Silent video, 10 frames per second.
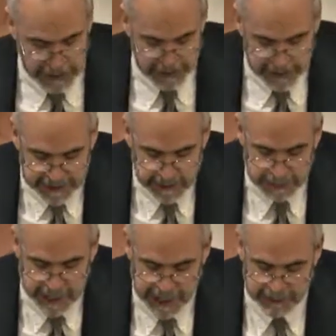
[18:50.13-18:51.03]
as
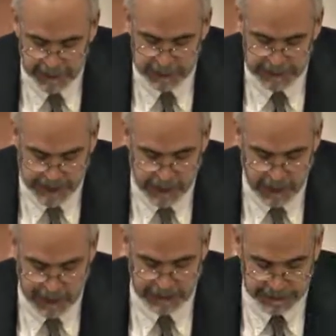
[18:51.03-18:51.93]
incompatible with
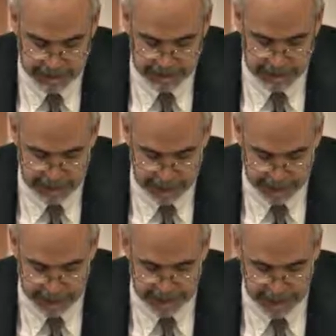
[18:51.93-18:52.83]
democratic
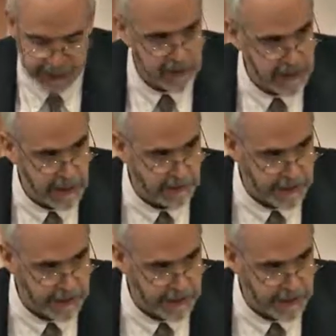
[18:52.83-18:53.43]
citizenship and the idea of